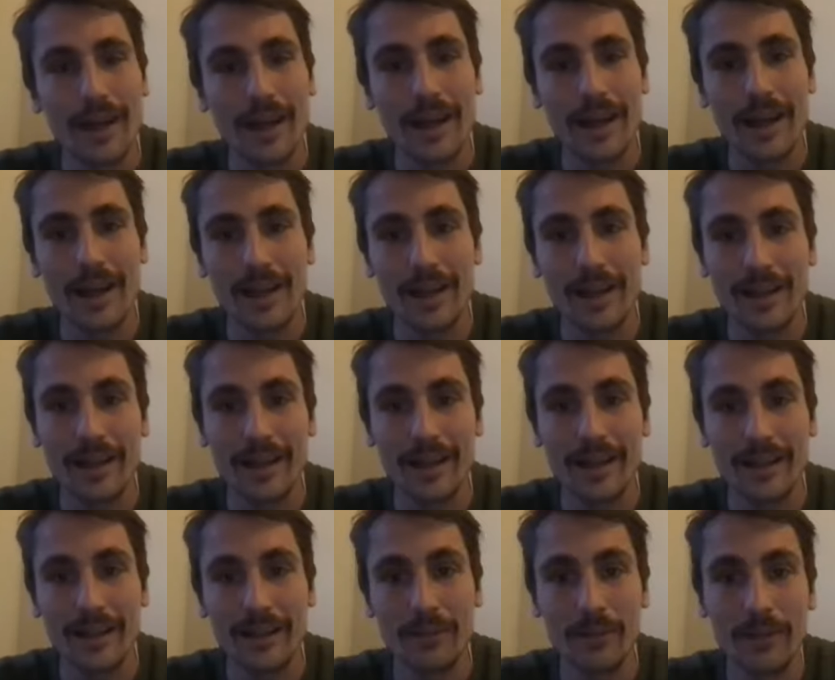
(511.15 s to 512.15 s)

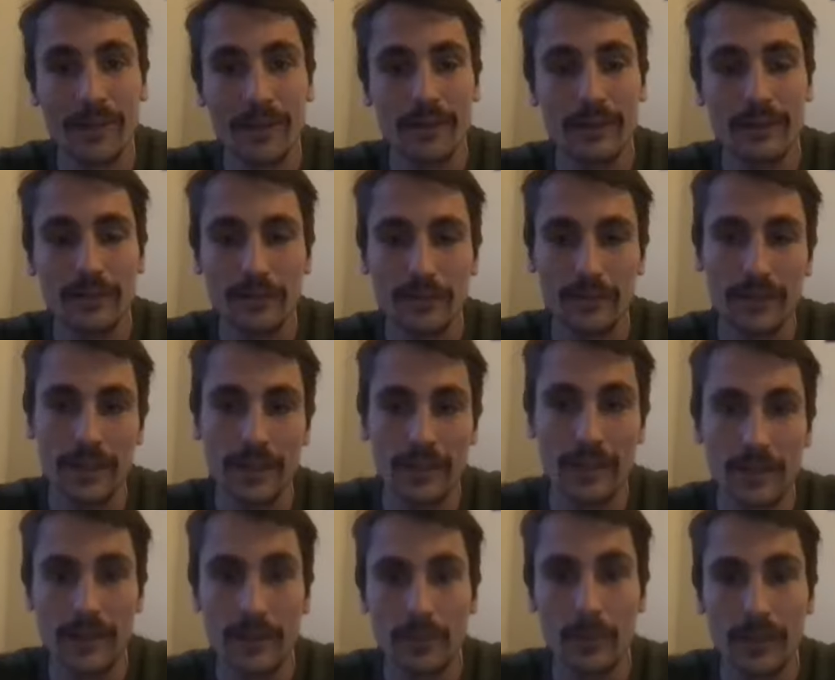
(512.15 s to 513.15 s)
But
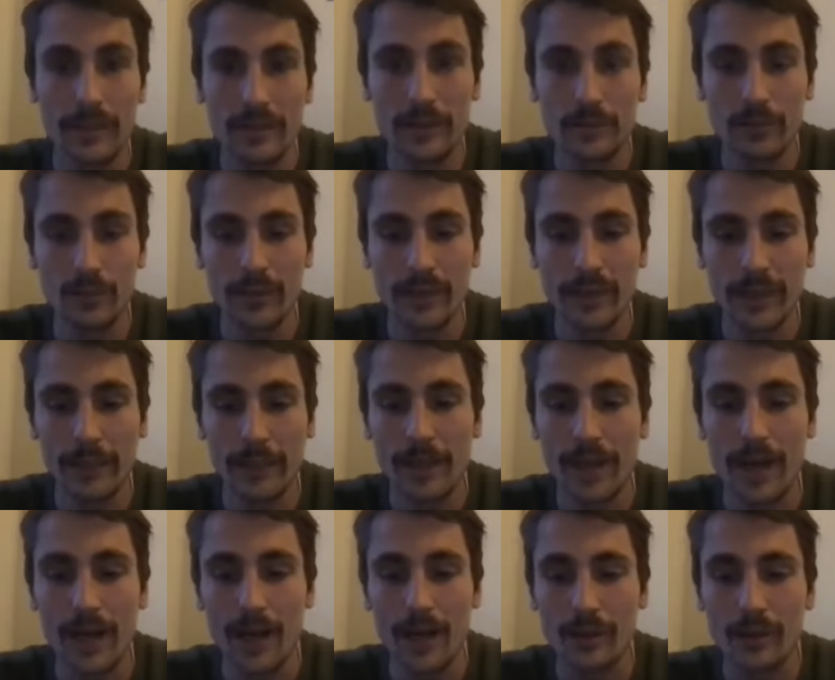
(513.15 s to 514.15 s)
suddenly when the movie came
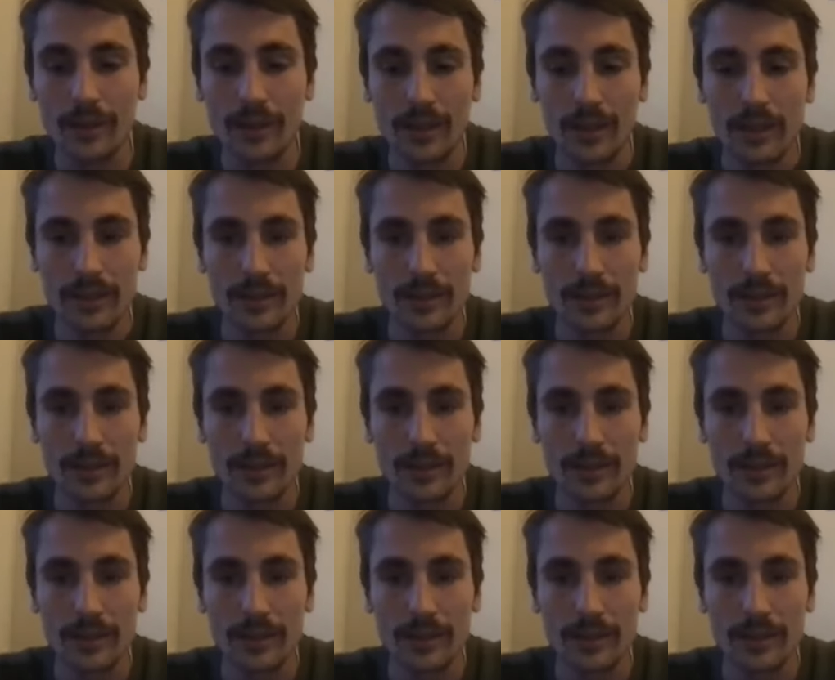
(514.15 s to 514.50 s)
out,